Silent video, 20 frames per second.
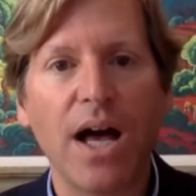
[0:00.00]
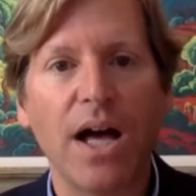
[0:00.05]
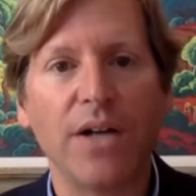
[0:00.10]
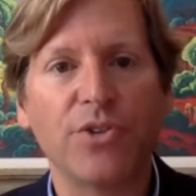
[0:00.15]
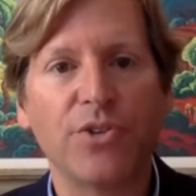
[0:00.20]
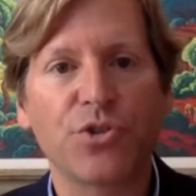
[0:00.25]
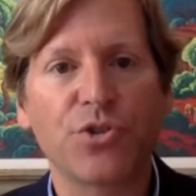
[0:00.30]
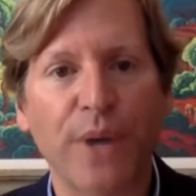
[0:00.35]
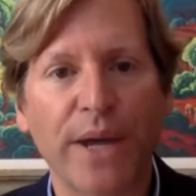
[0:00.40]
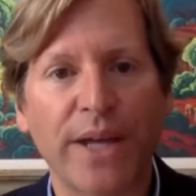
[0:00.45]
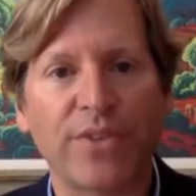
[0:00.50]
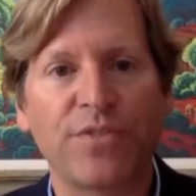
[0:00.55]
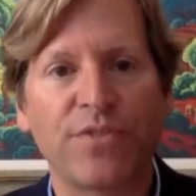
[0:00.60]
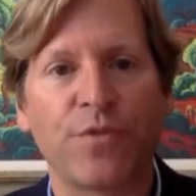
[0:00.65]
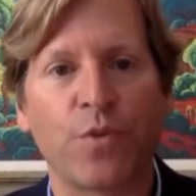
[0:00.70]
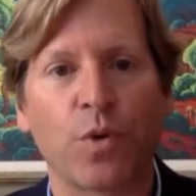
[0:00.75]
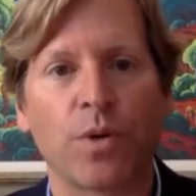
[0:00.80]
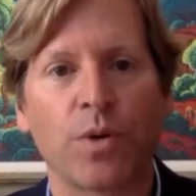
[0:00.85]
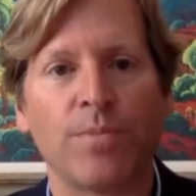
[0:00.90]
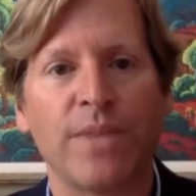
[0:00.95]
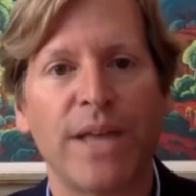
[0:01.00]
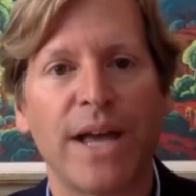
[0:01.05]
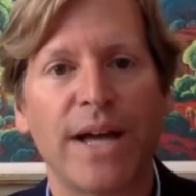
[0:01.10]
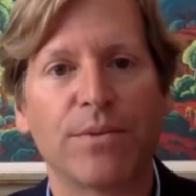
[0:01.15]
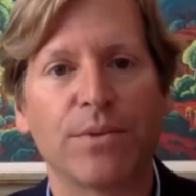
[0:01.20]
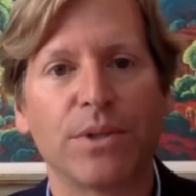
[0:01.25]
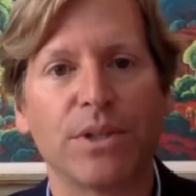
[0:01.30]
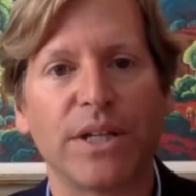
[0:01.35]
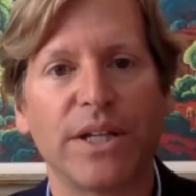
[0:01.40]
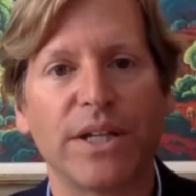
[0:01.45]
transform that
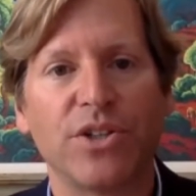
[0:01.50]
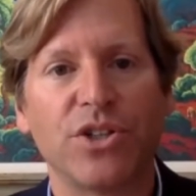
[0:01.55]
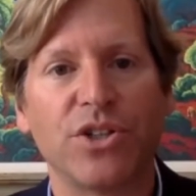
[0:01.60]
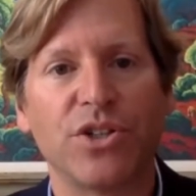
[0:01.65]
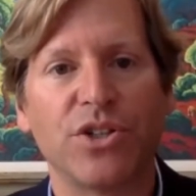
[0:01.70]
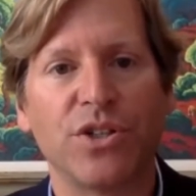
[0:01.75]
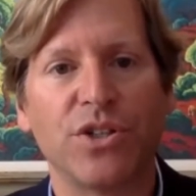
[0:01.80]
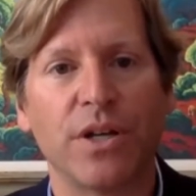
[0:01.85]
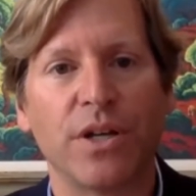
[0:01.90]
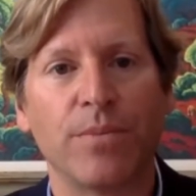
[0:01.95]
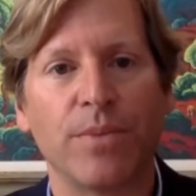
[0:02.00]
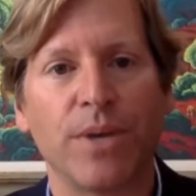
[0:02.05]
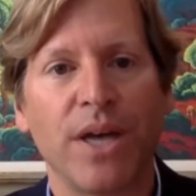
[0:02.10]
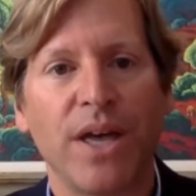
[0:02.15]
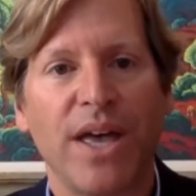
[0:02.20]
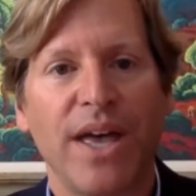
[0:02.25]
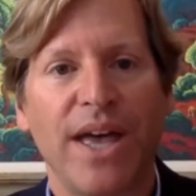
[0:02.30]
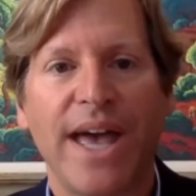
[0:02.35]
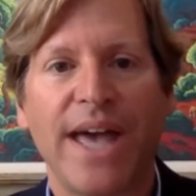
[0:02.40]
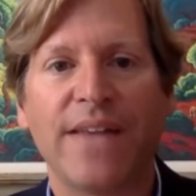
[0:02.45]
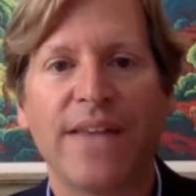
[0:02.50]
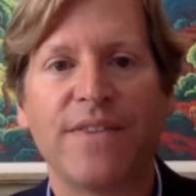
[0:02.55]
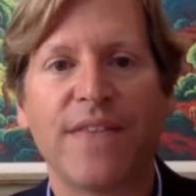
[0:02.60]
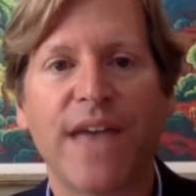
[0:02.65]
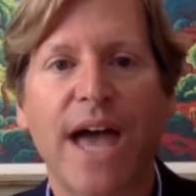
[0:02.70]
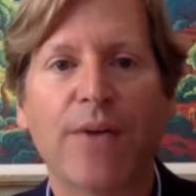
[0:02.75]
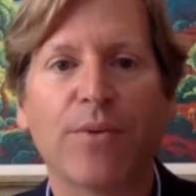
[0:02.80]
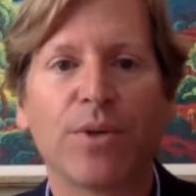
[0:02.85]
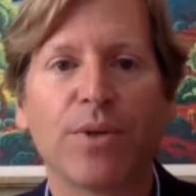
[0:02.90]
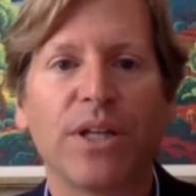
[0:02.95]
relationship, and
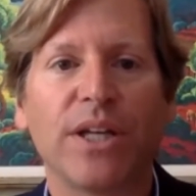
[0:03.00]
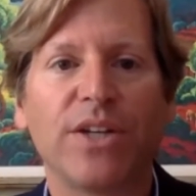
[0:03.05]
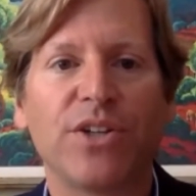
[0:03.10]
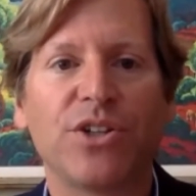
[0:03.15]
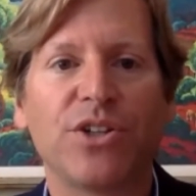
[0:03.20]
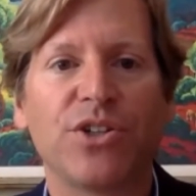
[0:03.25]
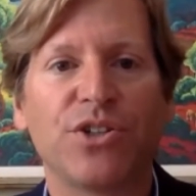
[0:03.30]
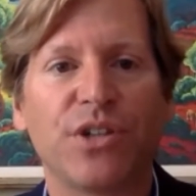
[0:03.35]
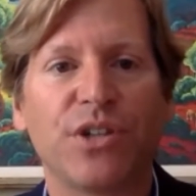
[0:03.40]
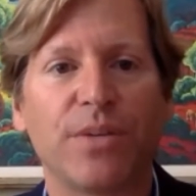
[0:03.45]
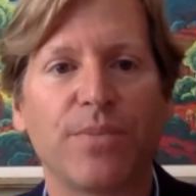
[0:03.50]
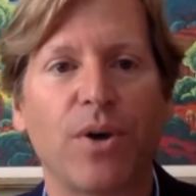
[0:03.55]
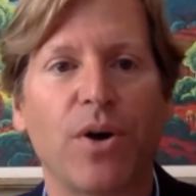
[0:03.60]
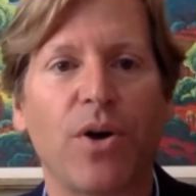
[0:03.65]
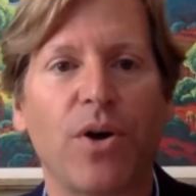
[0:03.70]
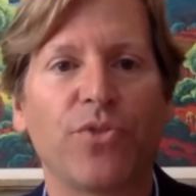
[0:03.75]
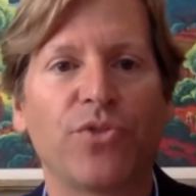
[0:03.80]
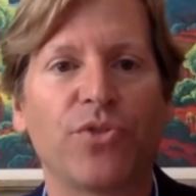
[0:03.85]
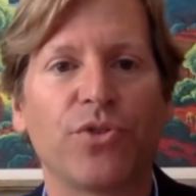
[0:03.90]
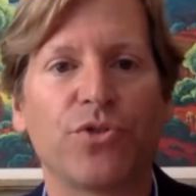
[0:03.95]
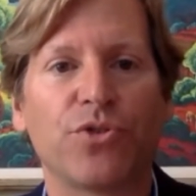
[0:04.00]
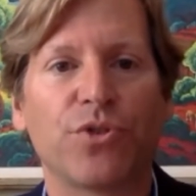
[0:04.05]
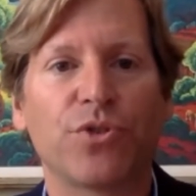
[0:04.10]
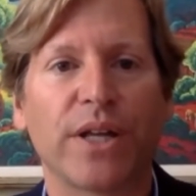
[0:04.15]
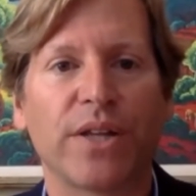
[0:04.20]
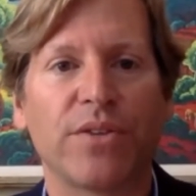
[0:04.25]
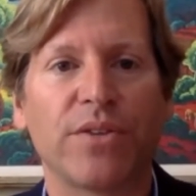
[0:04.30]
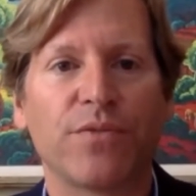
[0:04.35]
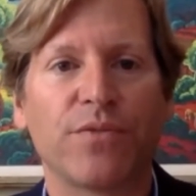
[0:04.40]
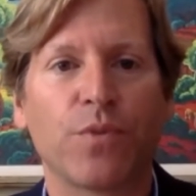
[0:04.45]
that relationship also
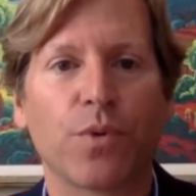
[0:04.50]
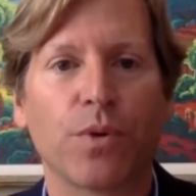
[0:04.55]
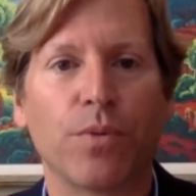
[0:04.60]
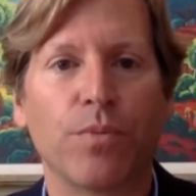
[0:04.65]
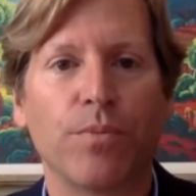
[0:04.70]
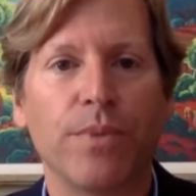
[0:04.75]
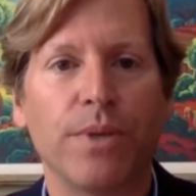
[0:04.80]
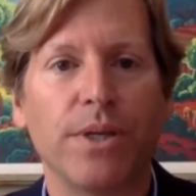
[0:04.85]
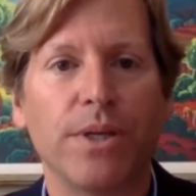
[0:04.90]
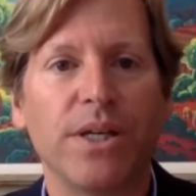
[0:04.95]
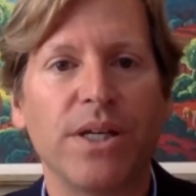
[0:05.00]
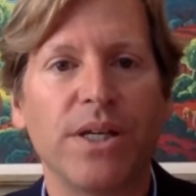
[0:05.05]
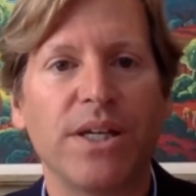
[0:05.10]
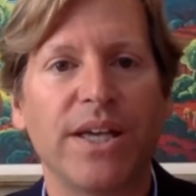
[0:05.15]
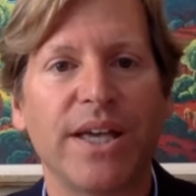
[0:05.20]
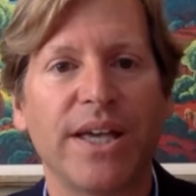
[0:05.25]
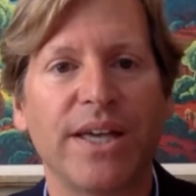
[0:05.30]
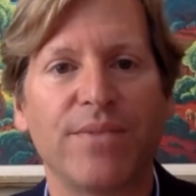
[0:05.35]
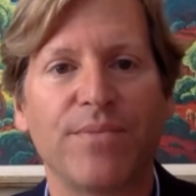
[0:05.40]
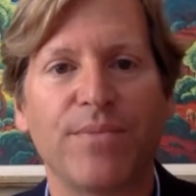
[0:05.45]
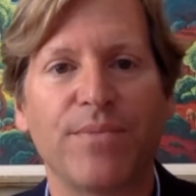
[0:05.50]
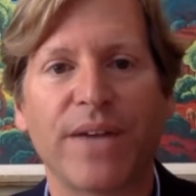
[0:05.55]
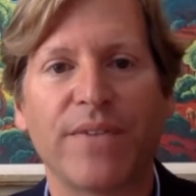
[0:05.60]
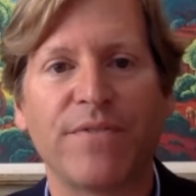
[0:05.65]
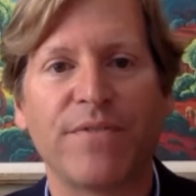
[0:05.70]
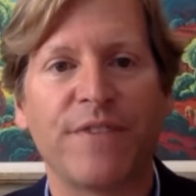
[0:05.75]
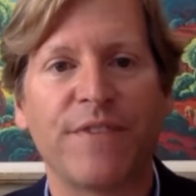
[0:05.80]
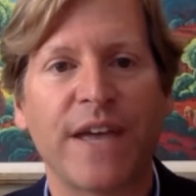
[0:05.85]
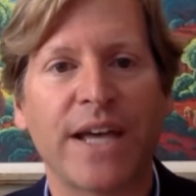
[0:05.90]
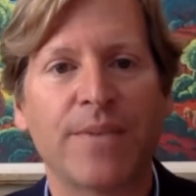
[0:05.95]
transformed me and my
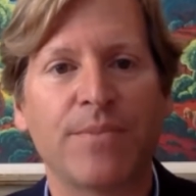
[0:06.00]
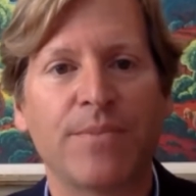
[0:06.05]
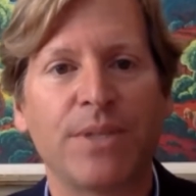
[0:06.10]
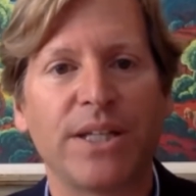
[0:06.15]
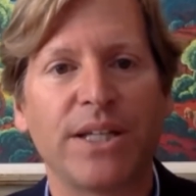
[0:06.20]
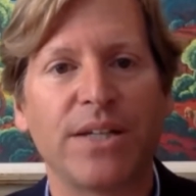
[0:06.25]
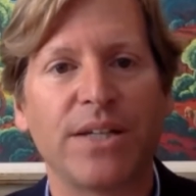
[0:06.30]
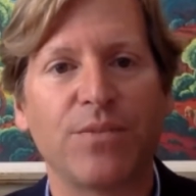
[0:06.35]
family.